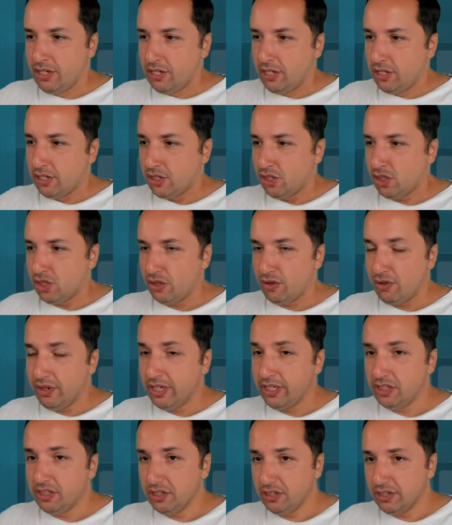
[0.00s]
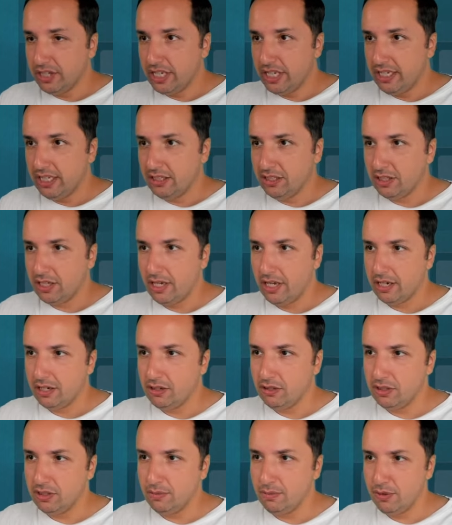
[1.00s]
So he took it,
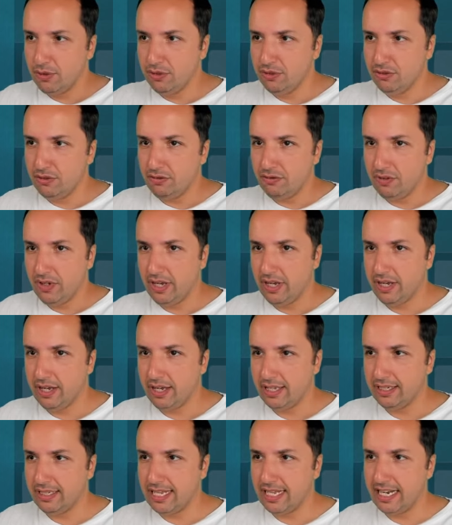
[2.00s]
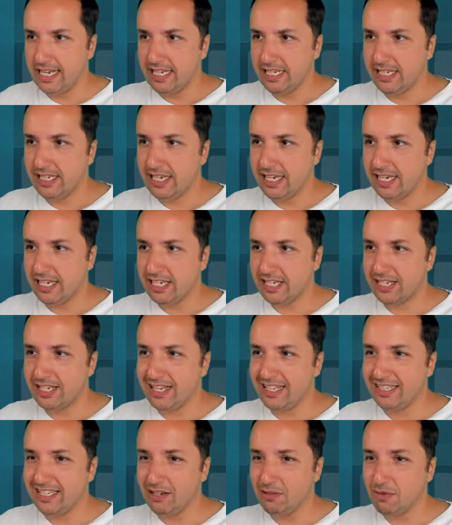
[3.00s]
good move, and then a six,
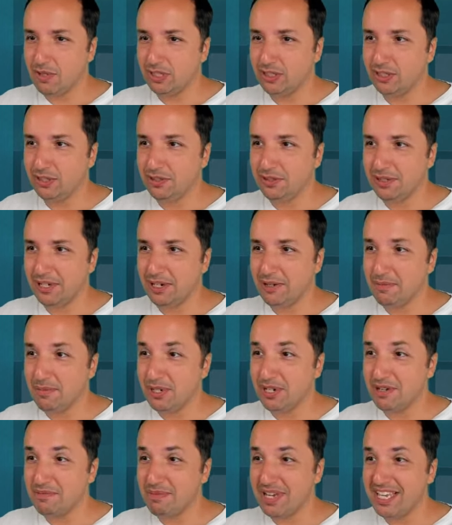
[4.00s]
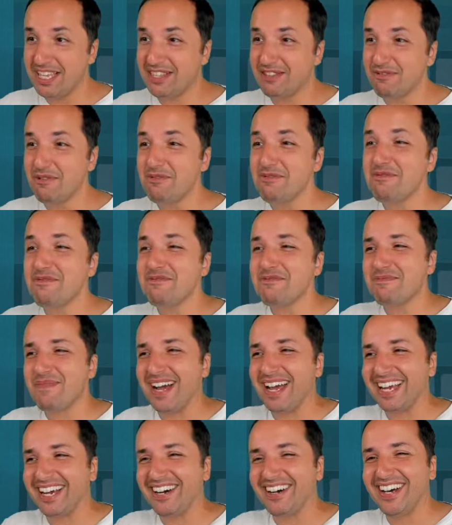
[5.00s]
and then what to do here? Bishop a three, oh
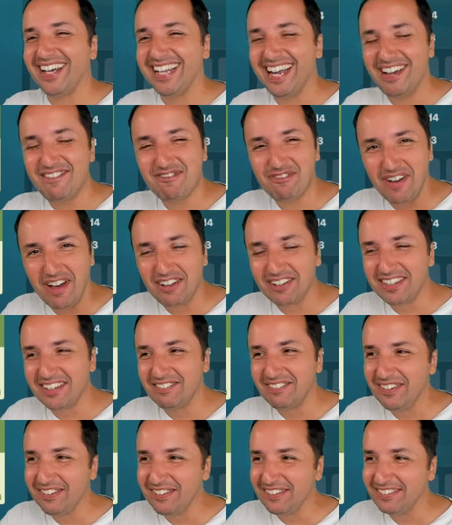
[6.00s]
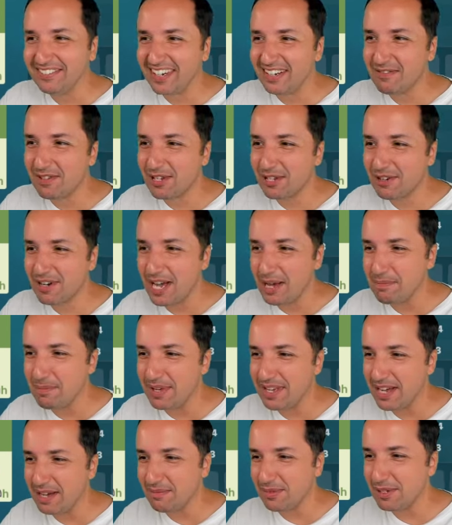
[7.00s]
my god, I found the move, I'm so happy,
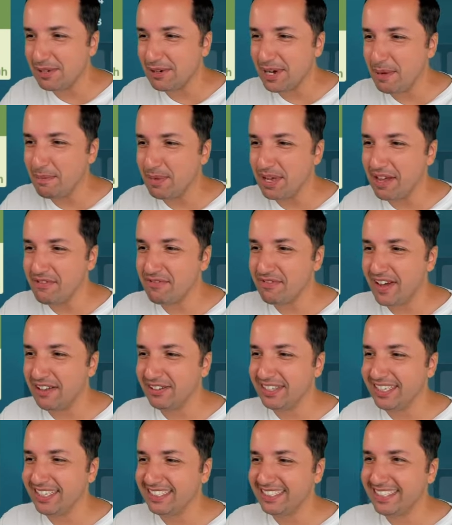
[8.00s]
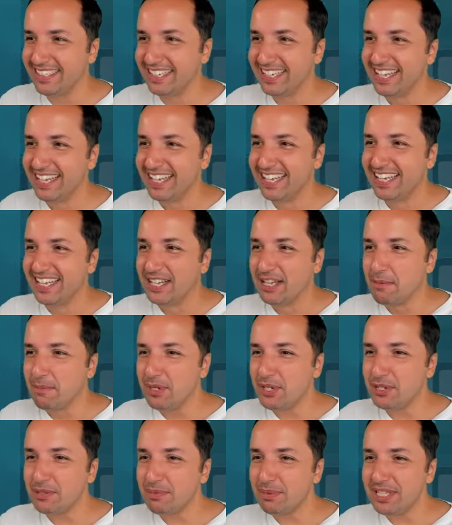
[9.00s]
I'm so happy I found it.
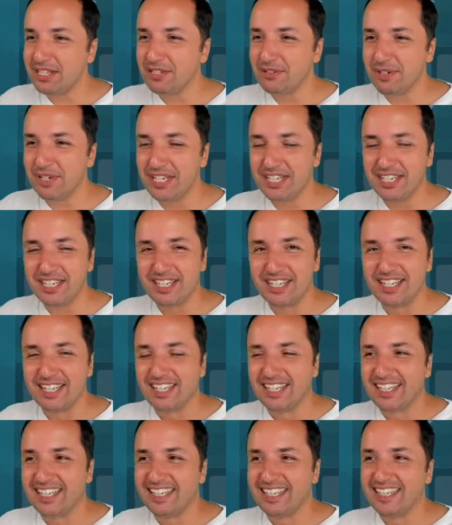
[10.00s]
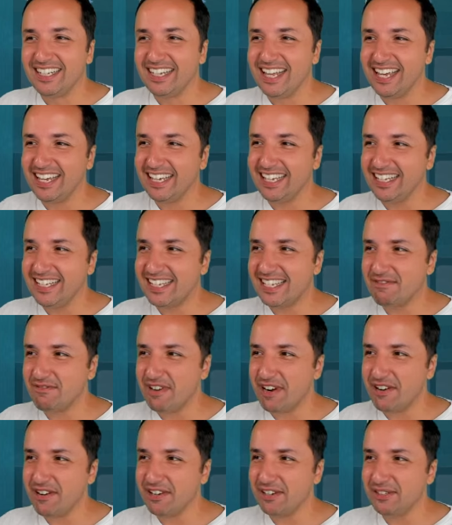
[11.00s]
Bishop e three, like it's a
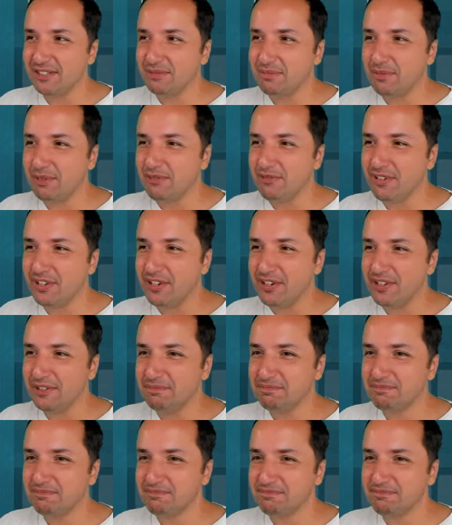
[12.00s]
very good move here.